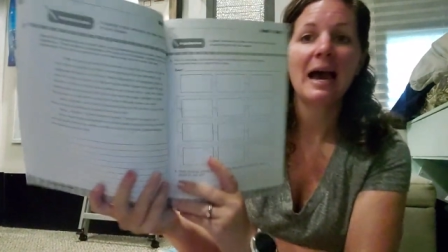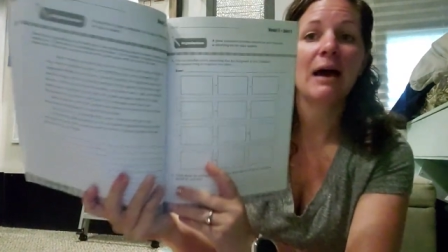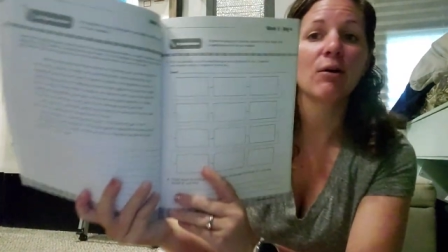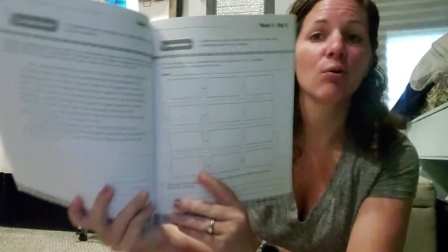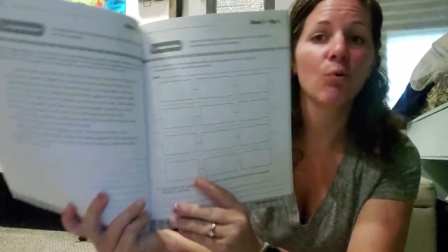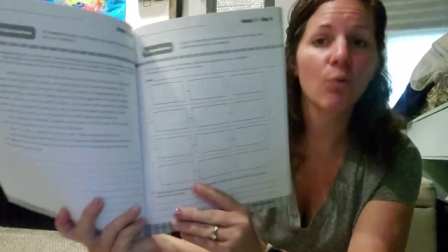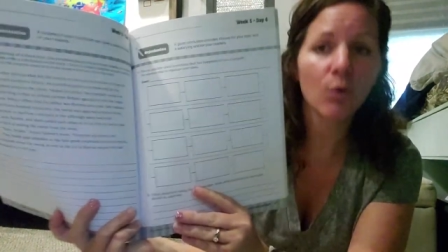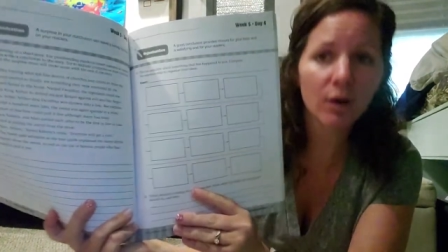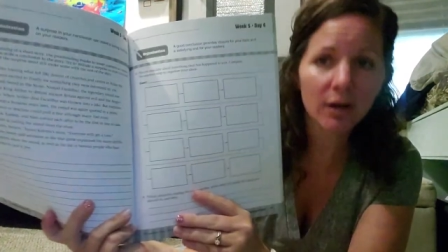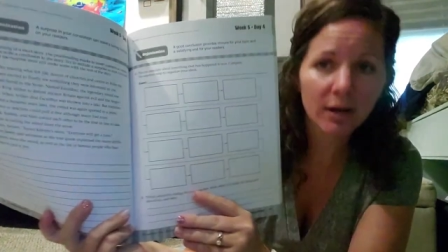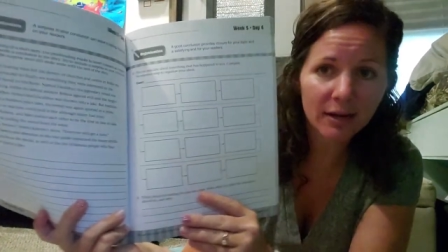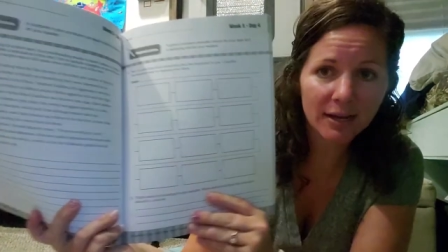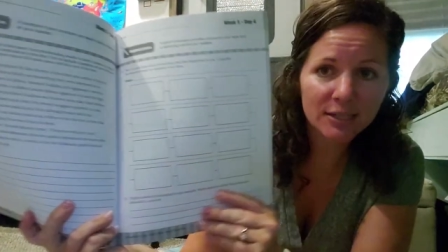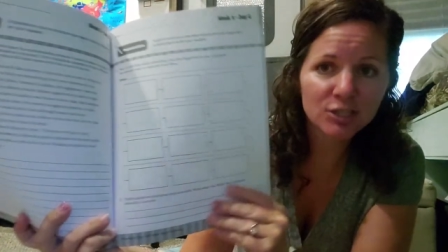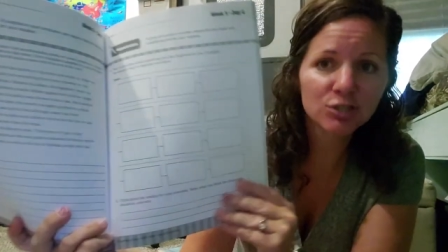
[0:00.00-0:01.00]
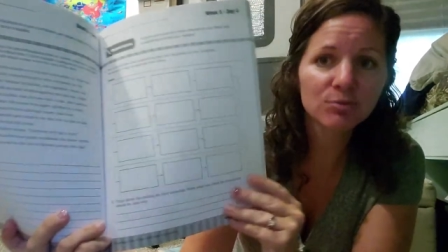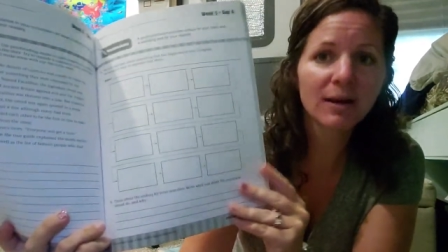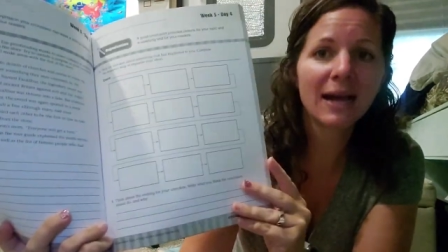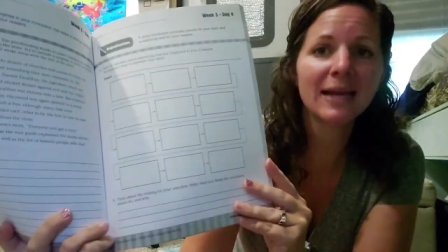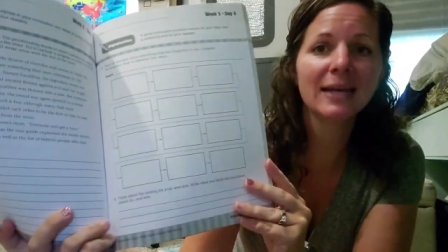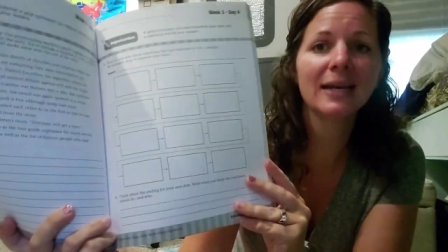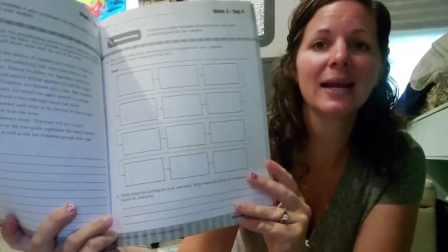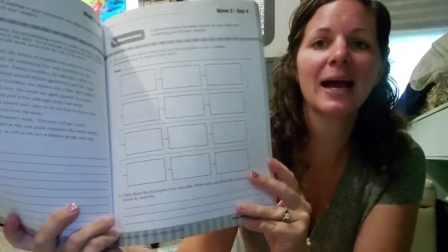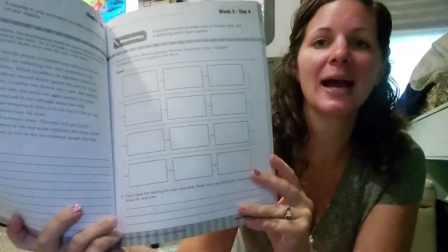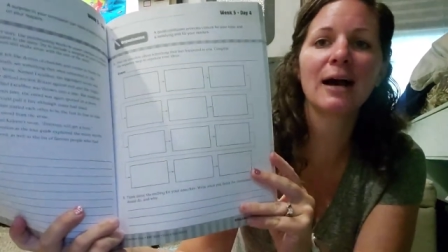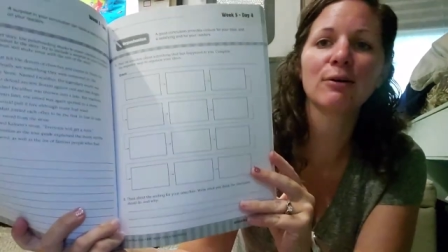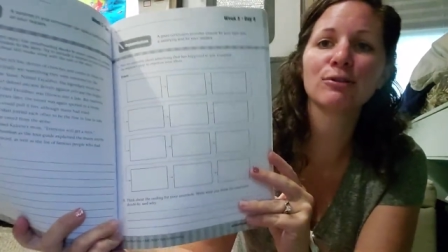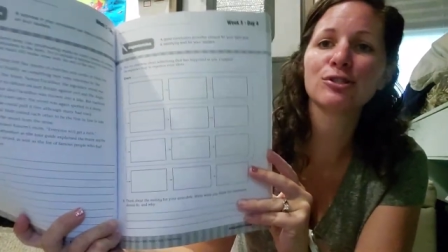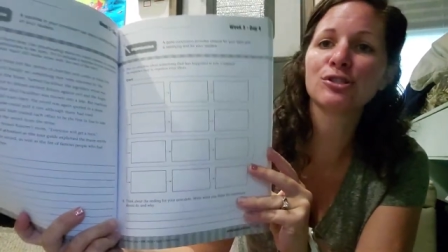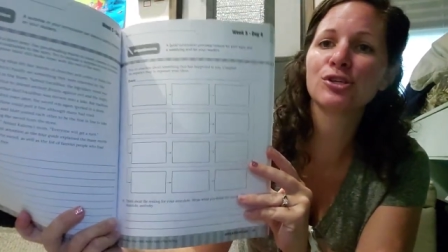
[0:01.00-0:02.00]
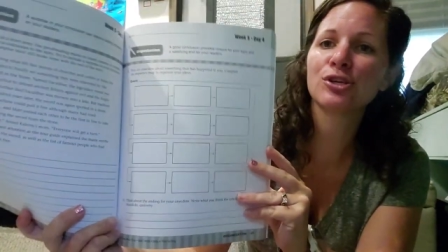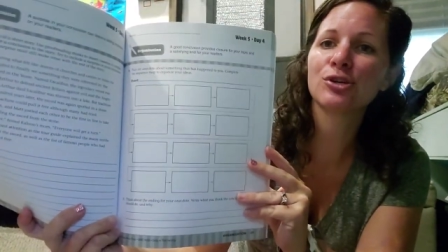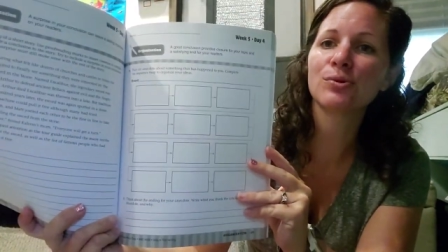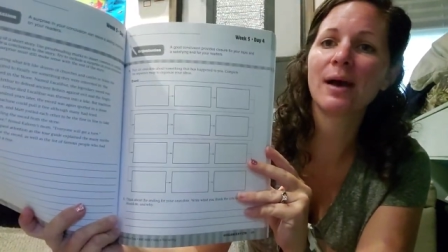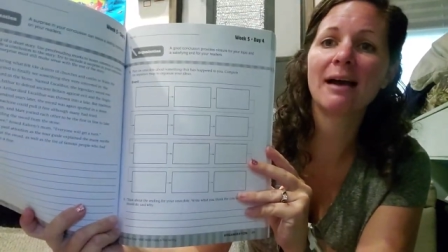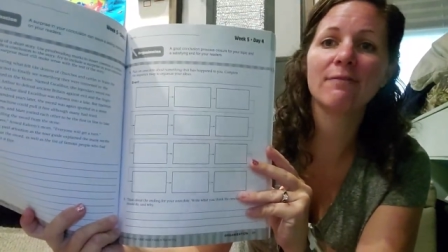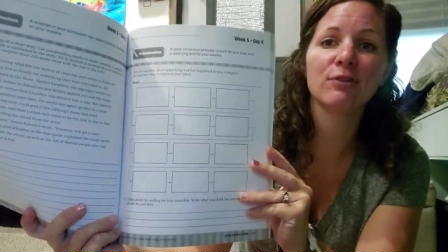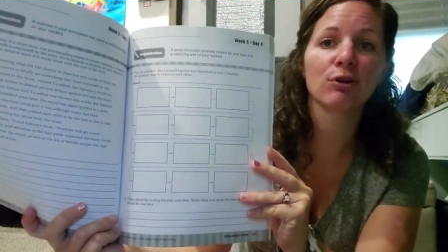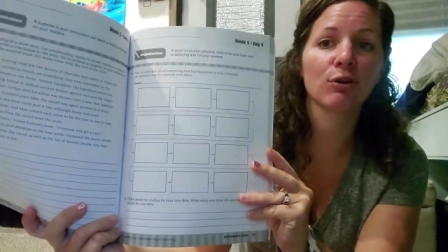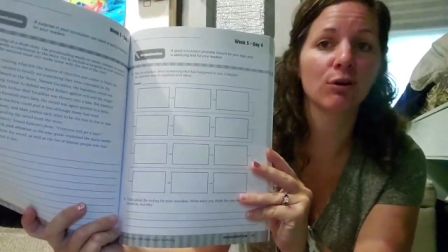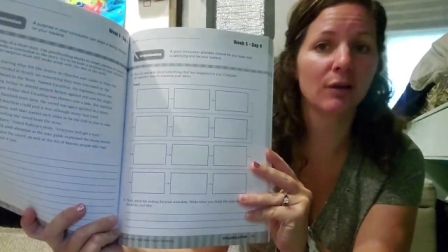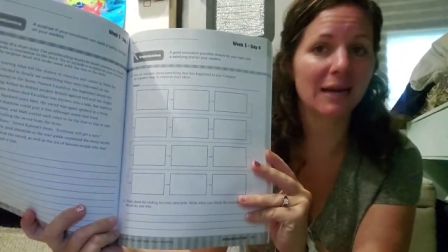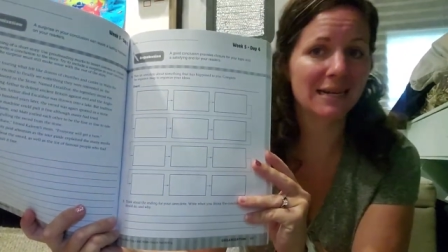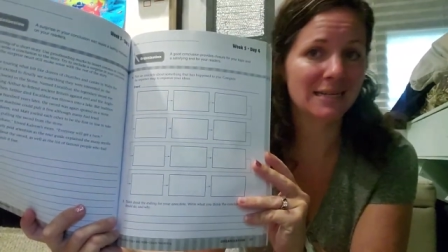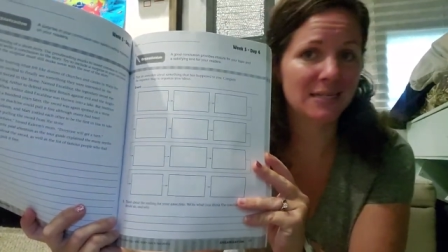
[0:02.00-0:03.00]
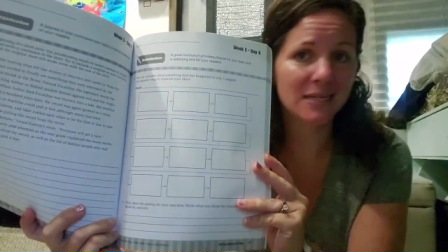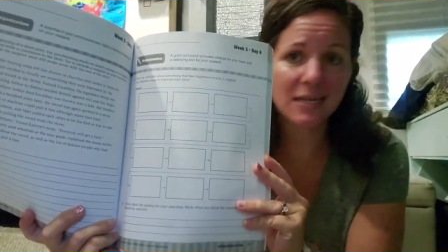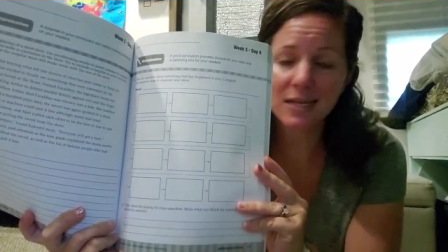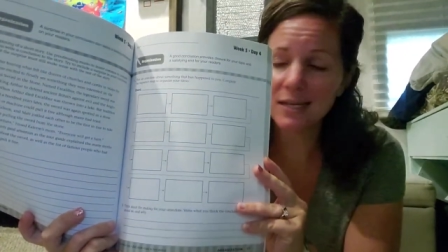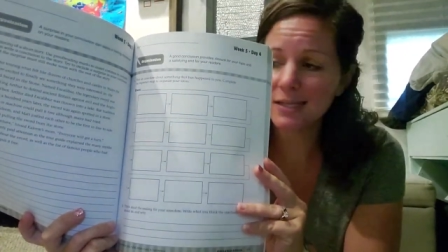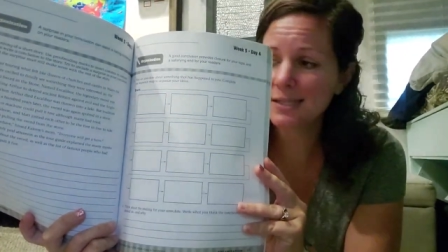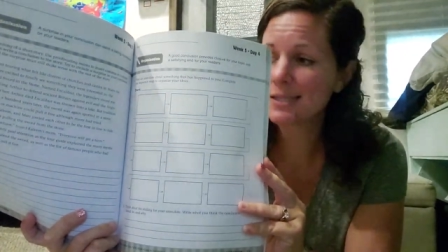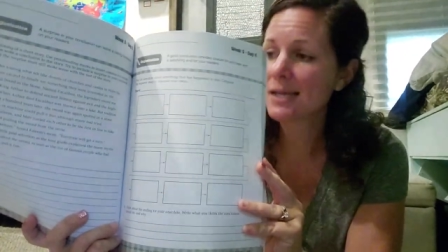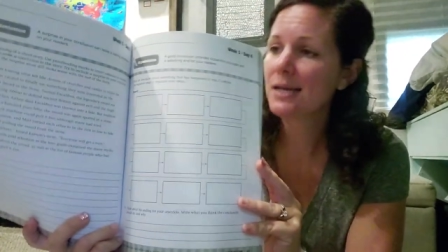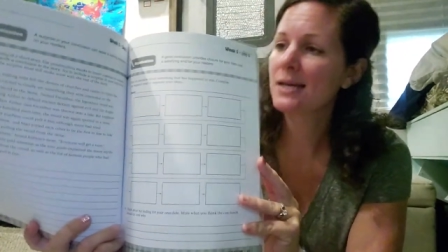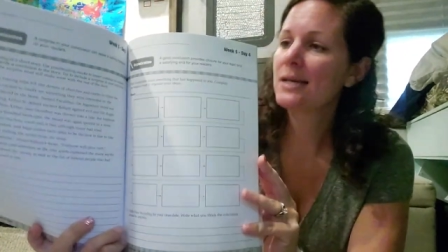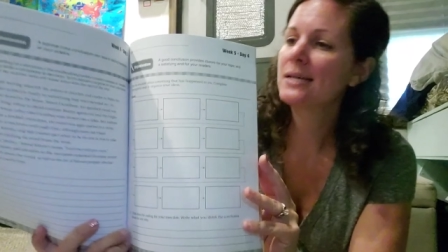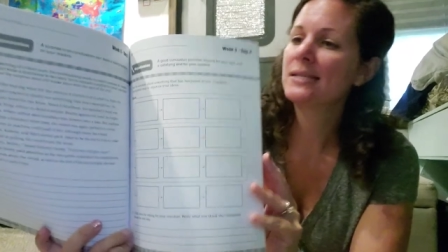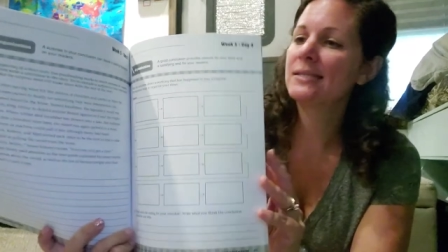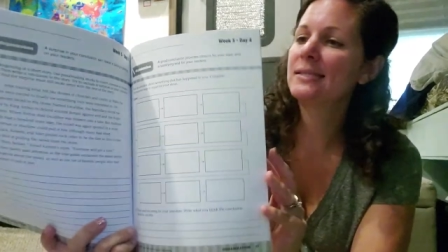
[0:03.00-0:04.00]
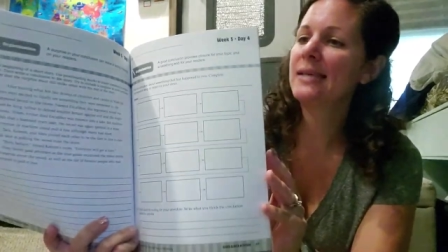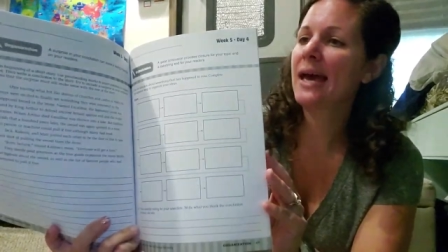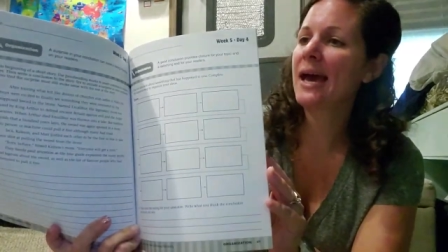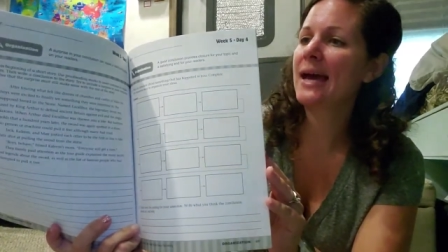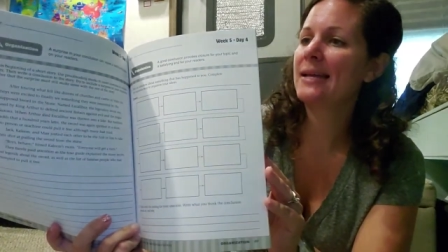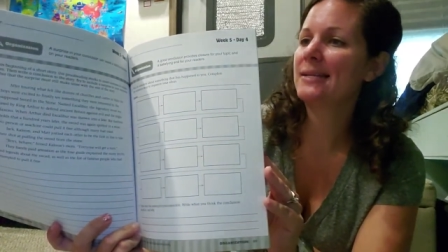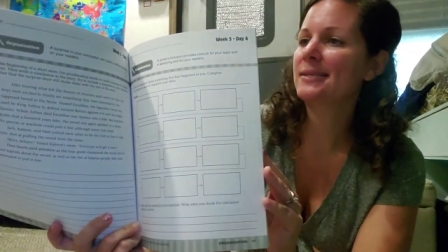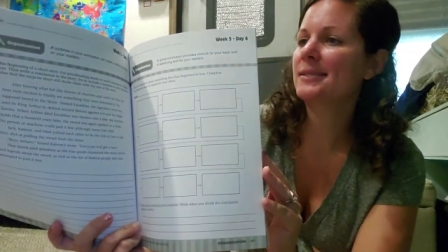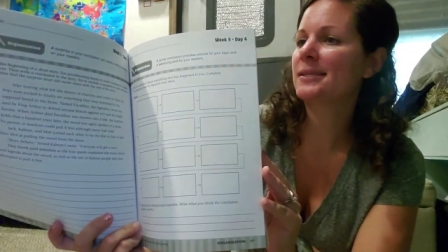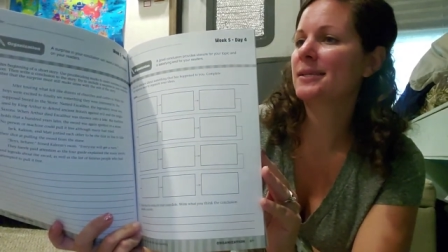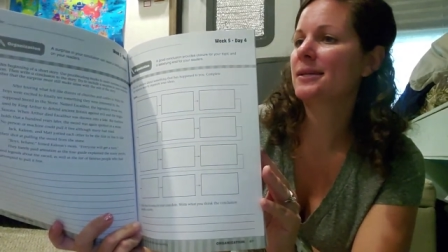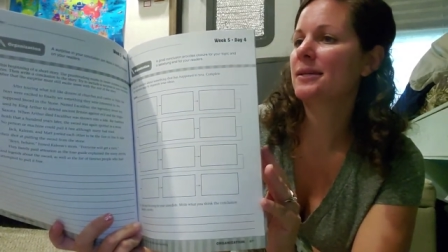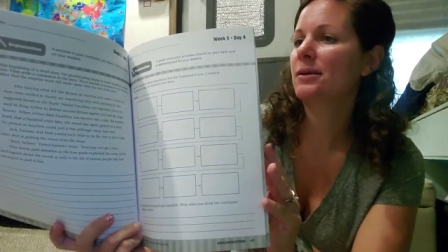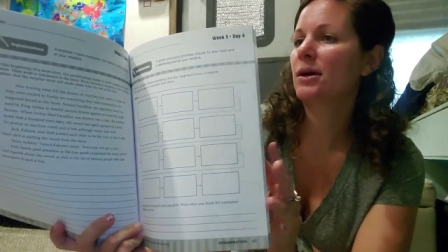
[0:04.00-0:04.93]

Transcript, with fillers: how to organize your writing, how to have your good ideas set,